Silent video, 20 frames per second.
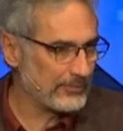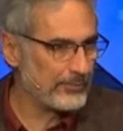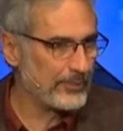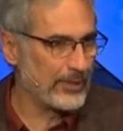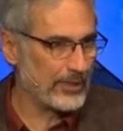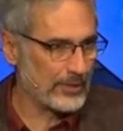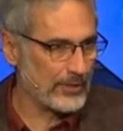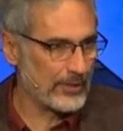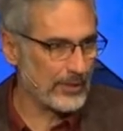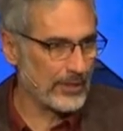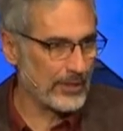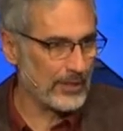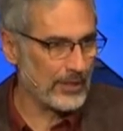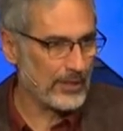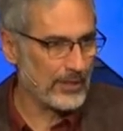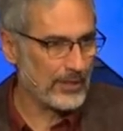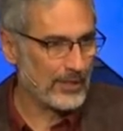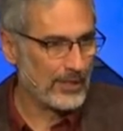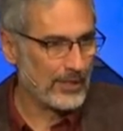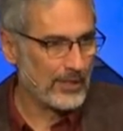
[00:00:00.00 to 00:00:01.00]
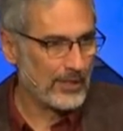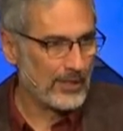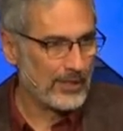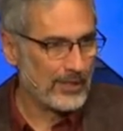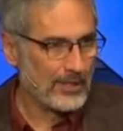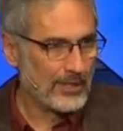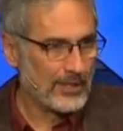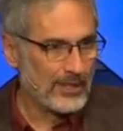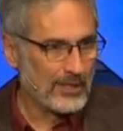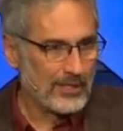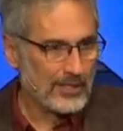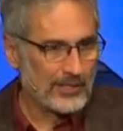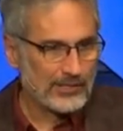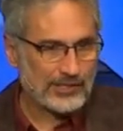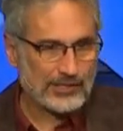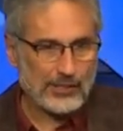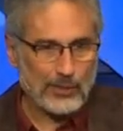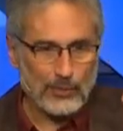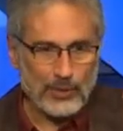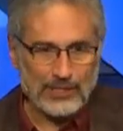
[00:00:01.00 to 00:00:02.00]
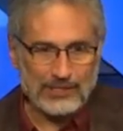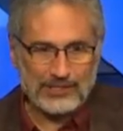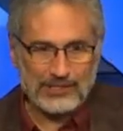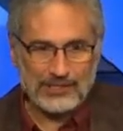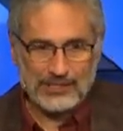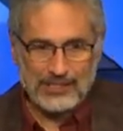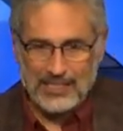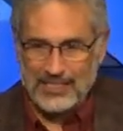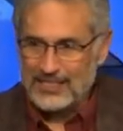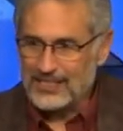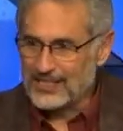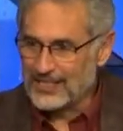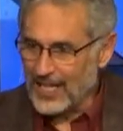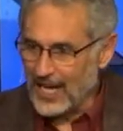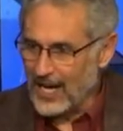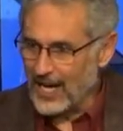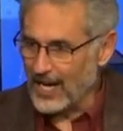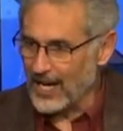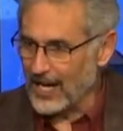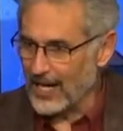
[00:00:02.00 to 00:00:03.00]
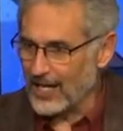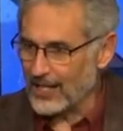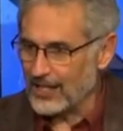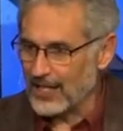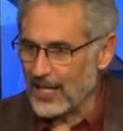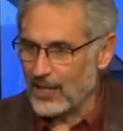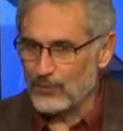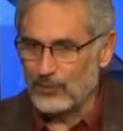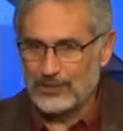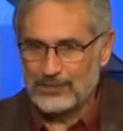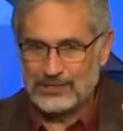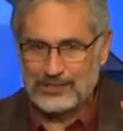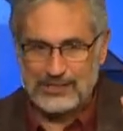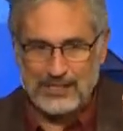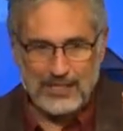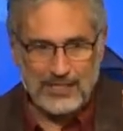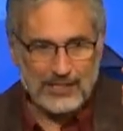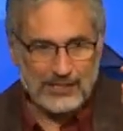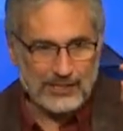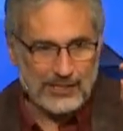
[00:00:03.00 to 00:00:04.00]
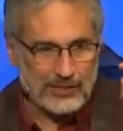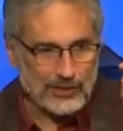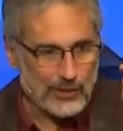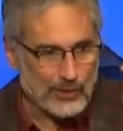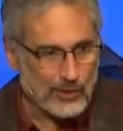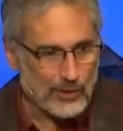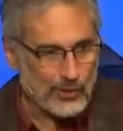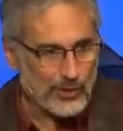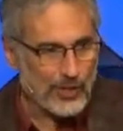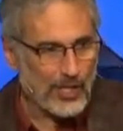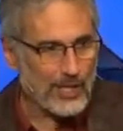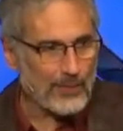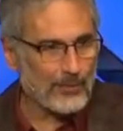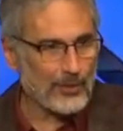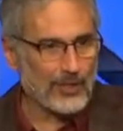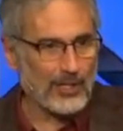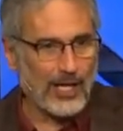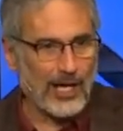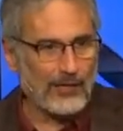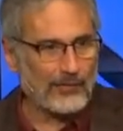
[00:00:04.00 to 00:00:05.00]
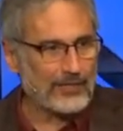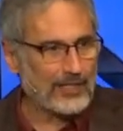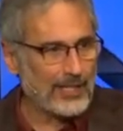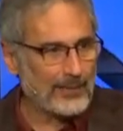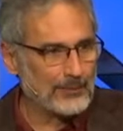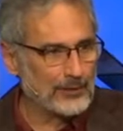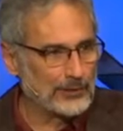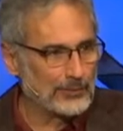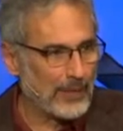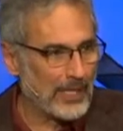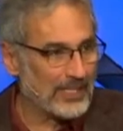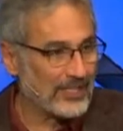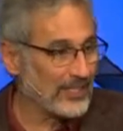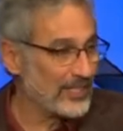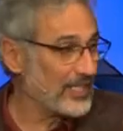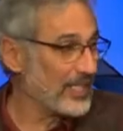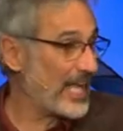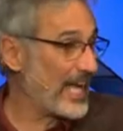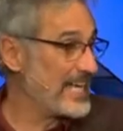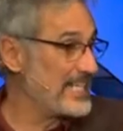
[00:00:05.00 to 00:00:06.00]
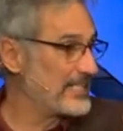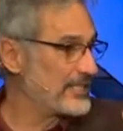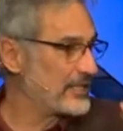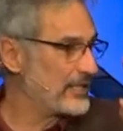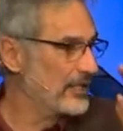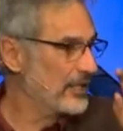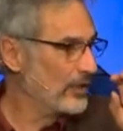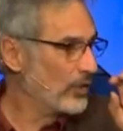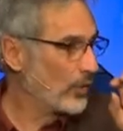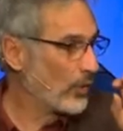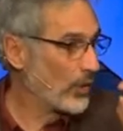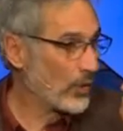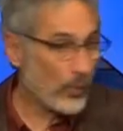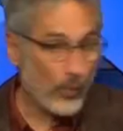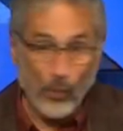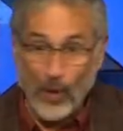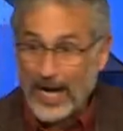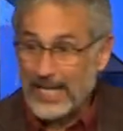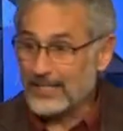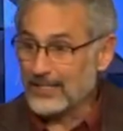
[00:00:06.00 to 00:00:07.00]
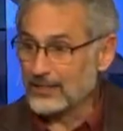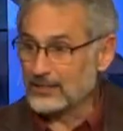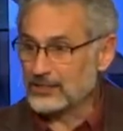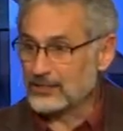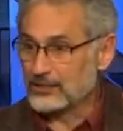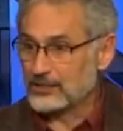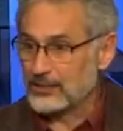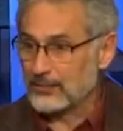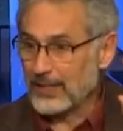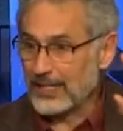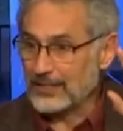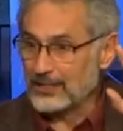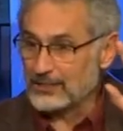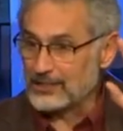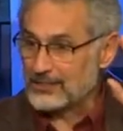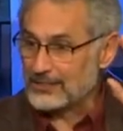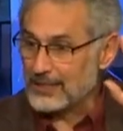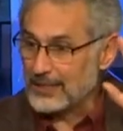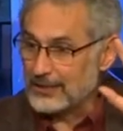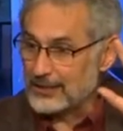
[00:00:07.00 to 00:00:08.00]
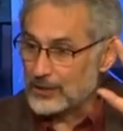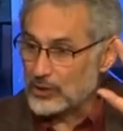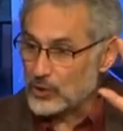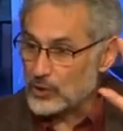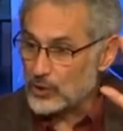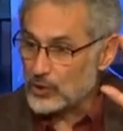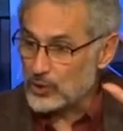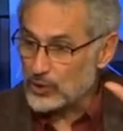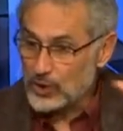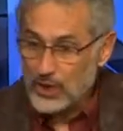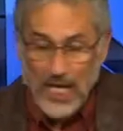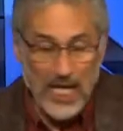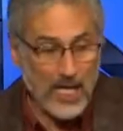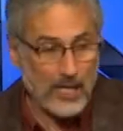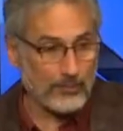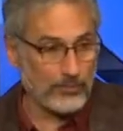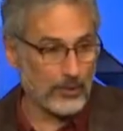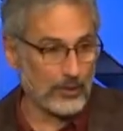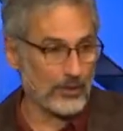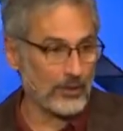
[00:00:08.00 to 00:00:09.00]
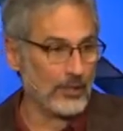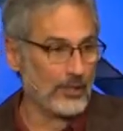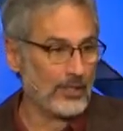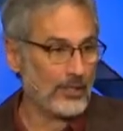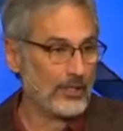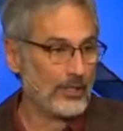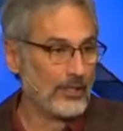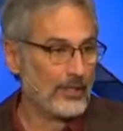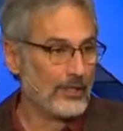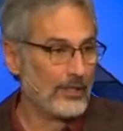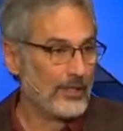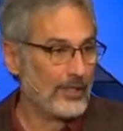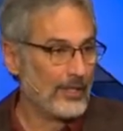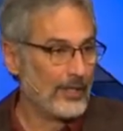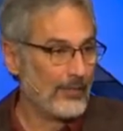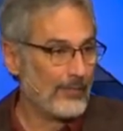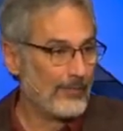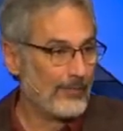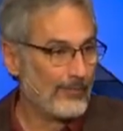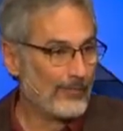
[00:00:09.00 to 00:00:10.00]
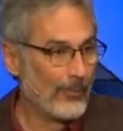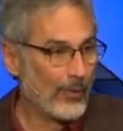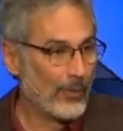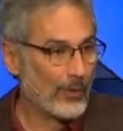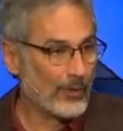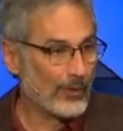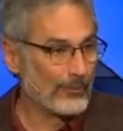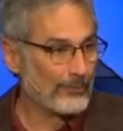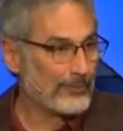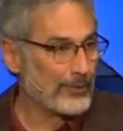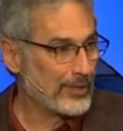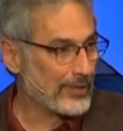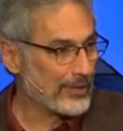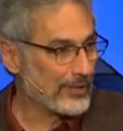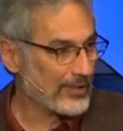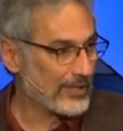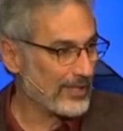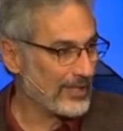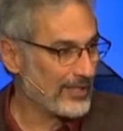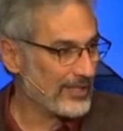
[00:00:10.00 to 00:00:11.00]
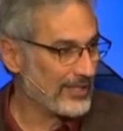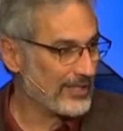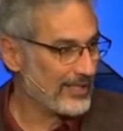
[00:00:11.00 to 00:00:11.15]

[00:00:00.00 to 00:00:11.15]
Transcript: and purity. So we see God and we see this incredible, often imaged by light or whiteness or something like this, incredible moral purity.